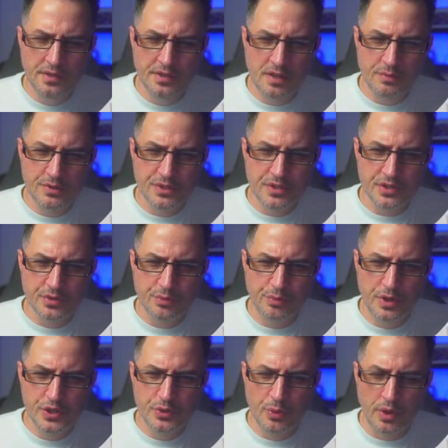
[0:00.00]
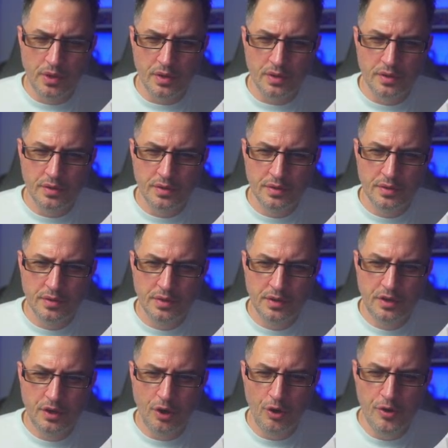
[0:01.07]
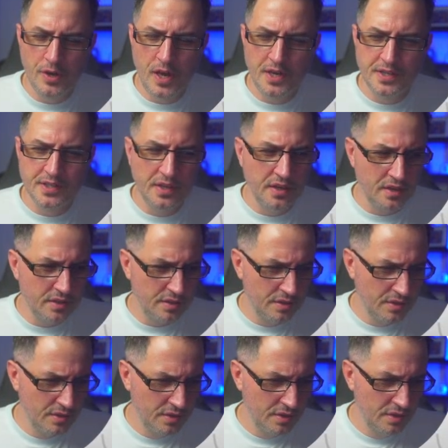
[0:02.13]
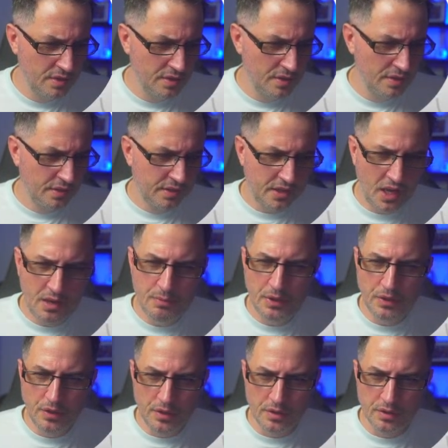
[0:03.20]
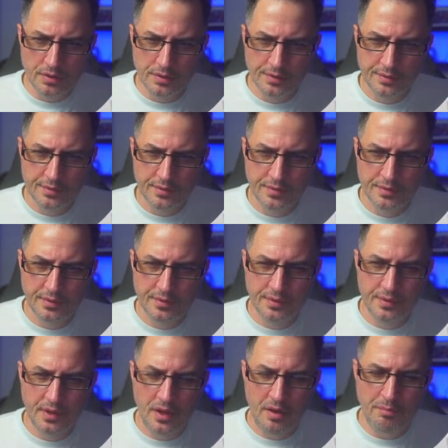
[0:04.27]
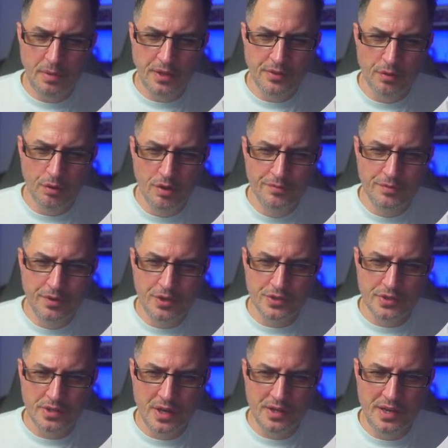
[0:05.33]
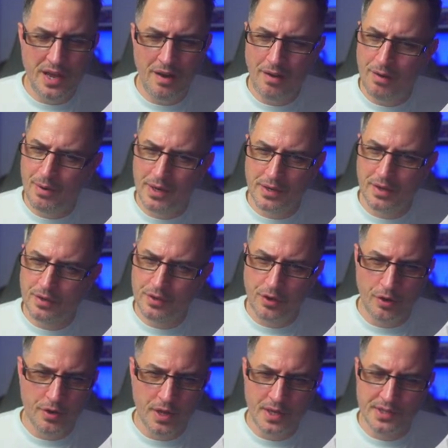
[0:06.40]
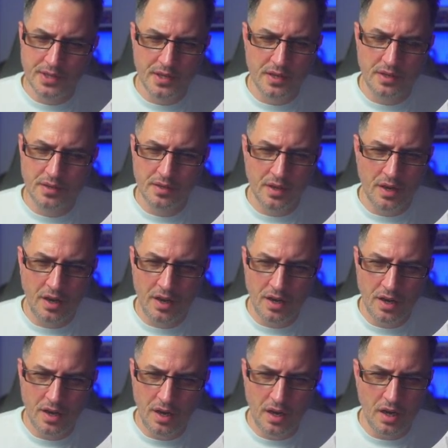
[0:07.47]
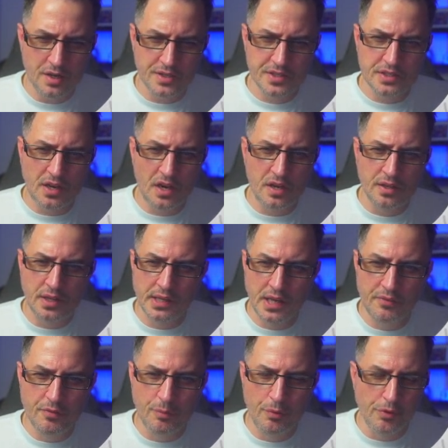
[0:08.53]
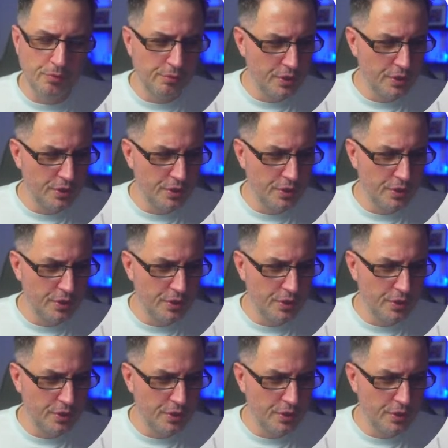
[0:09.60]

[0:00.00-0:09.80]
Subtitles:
was just Ridge Wallet. Code 18 came along and made their own version, and now I reckon Code 18 are scaling even more than Ridge